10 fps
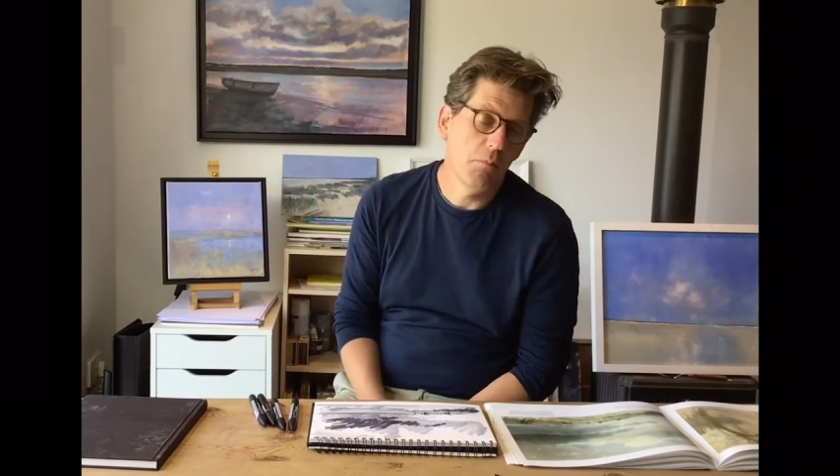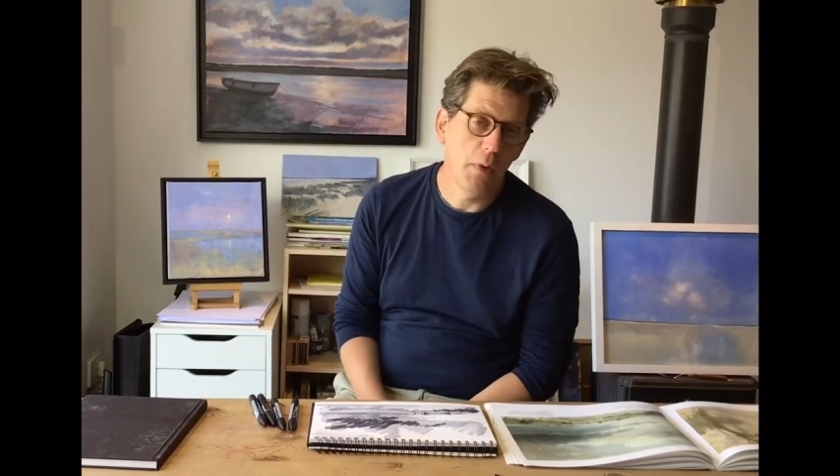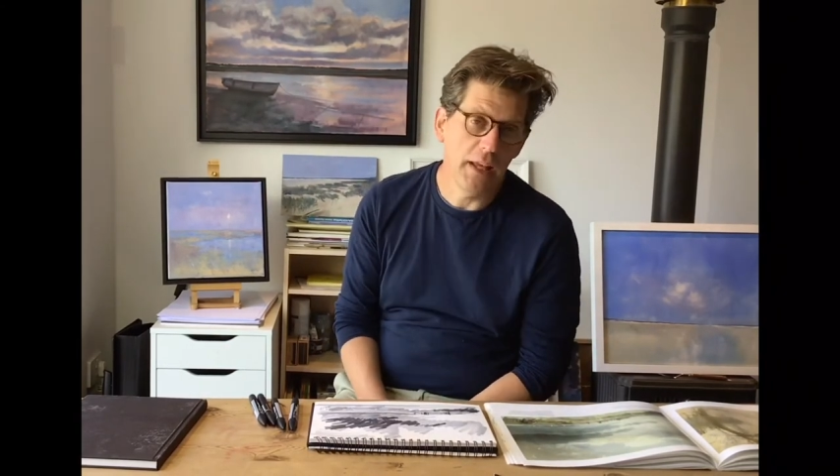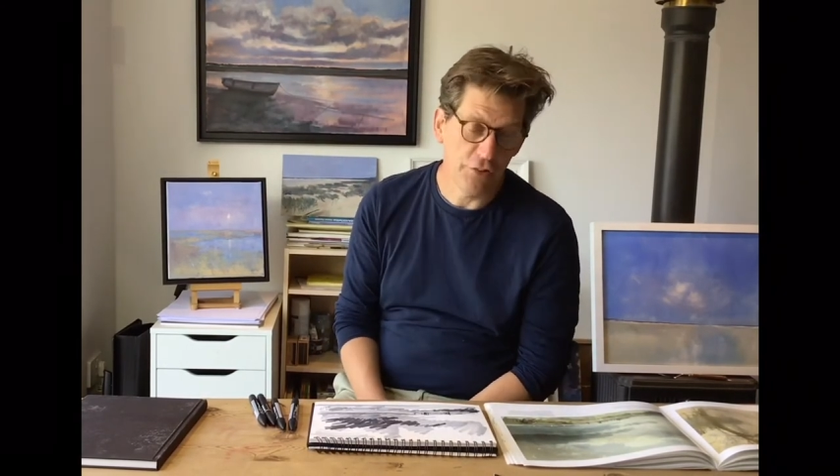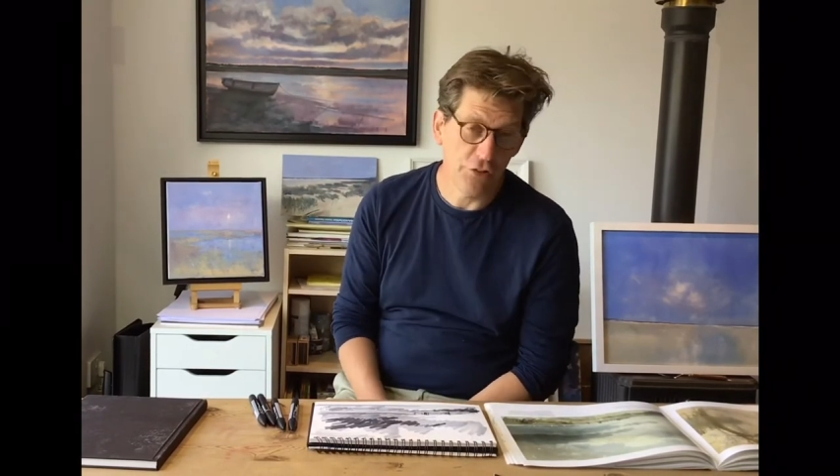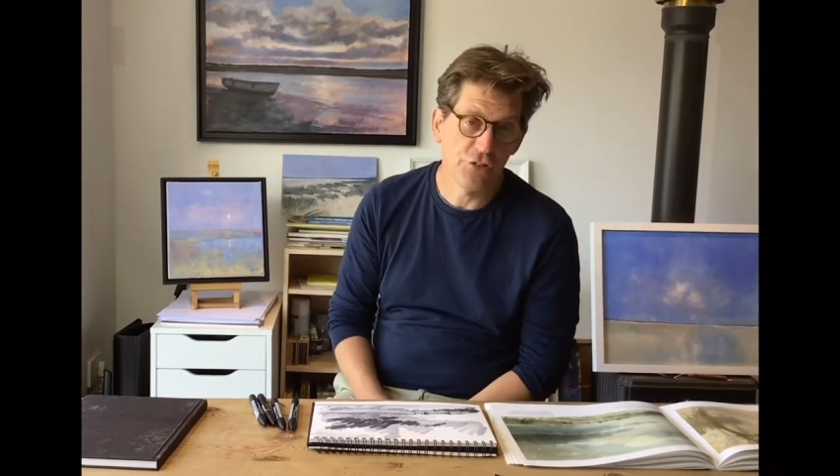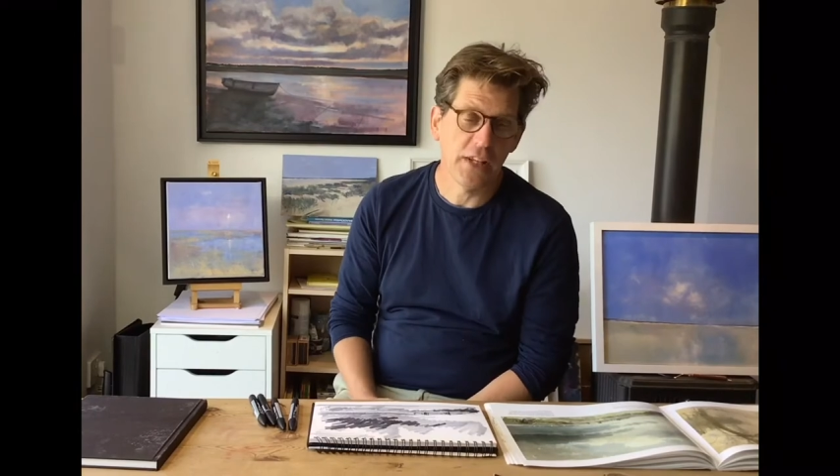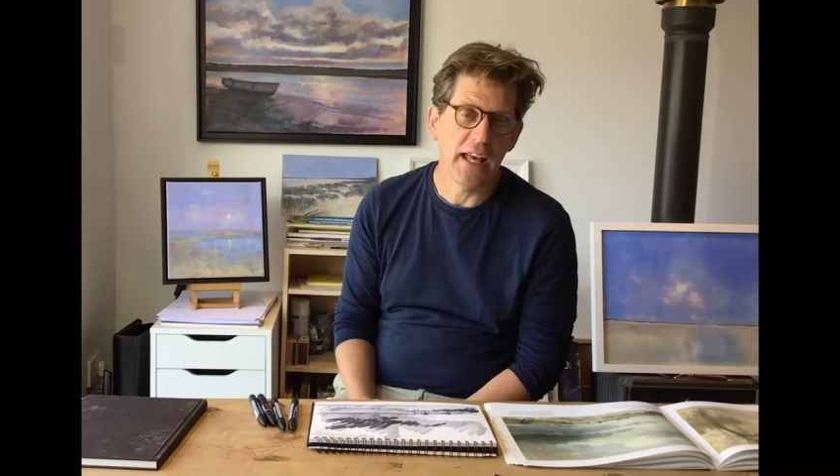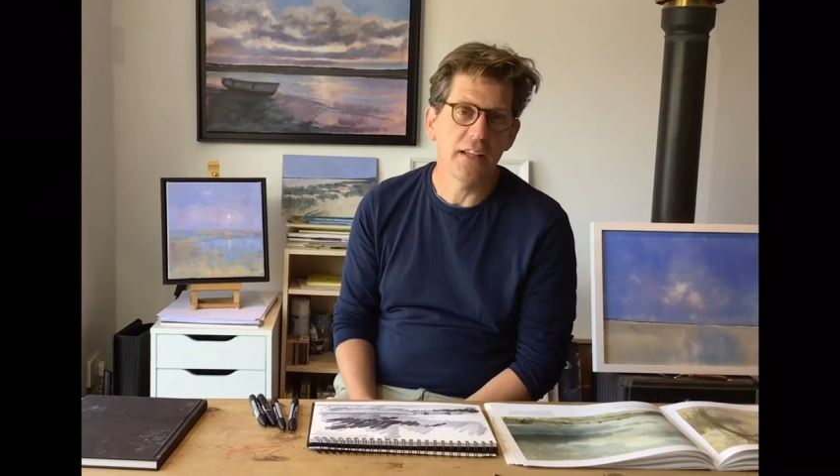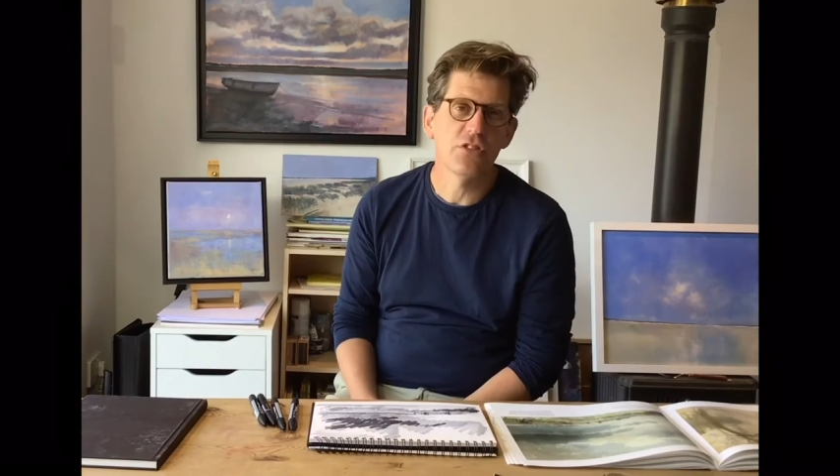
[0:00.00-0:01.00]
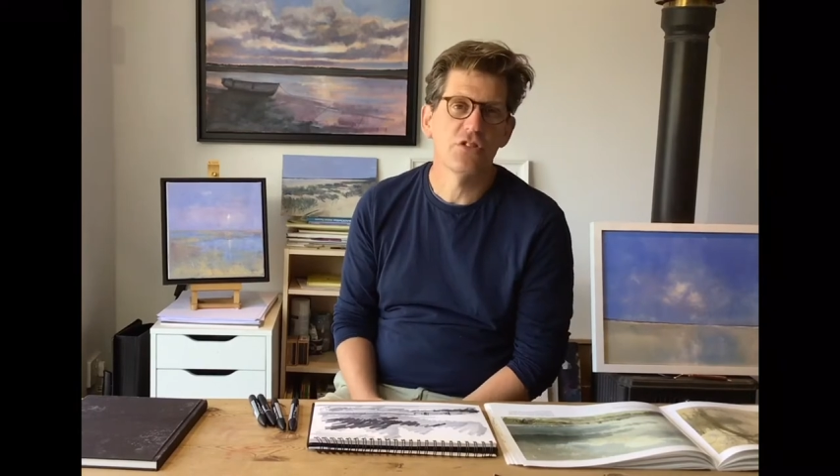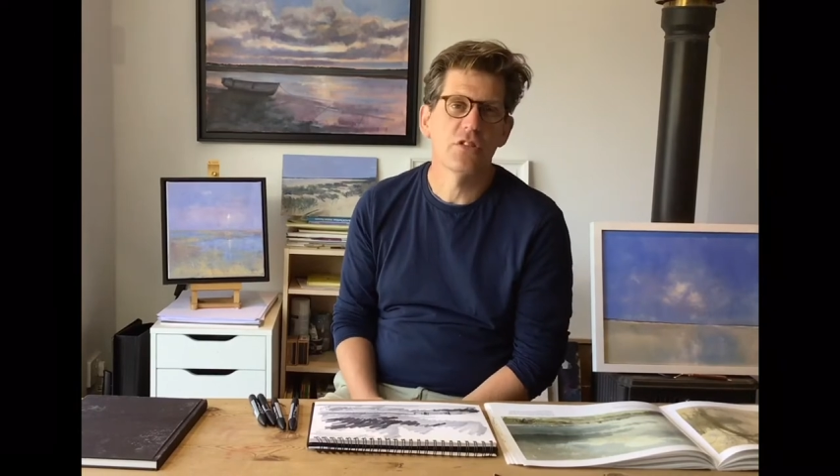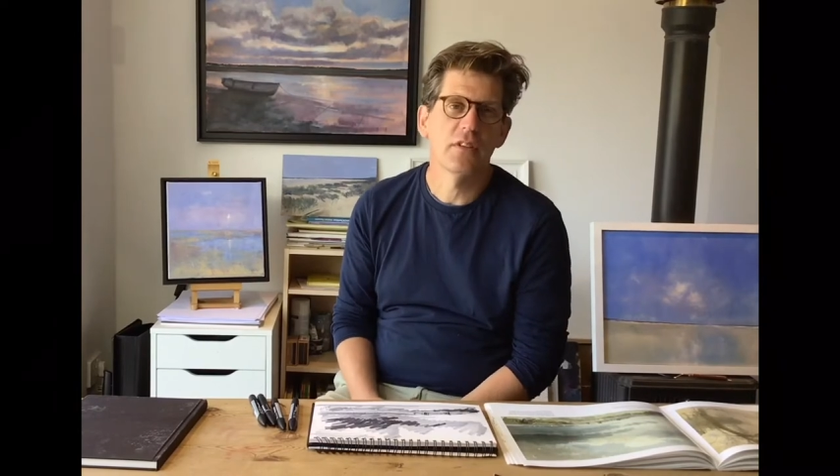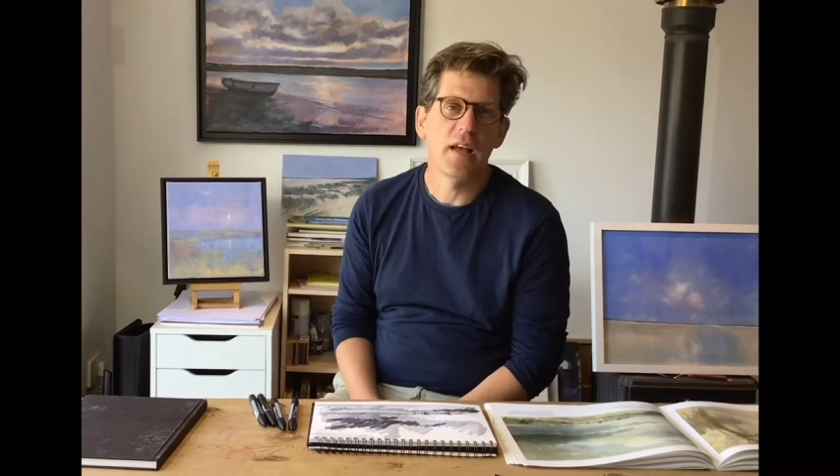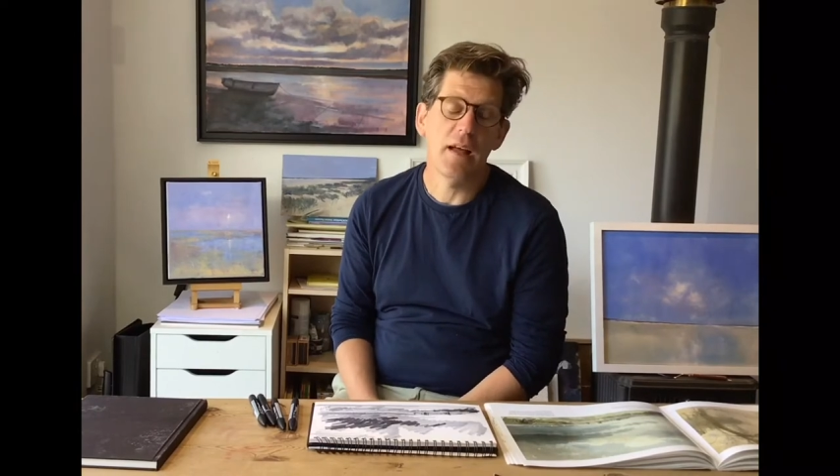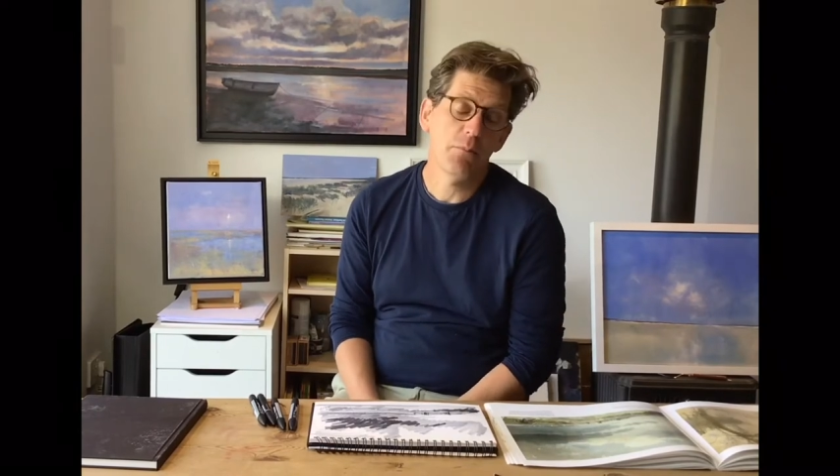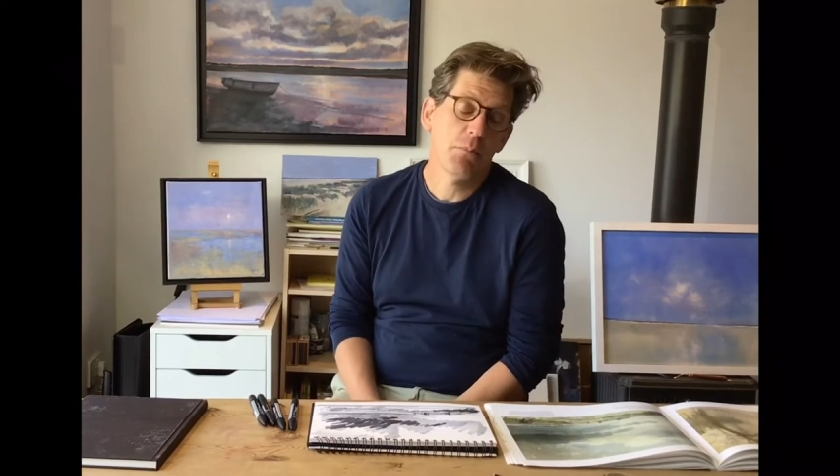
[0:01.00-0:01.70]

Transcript: is a sketch, and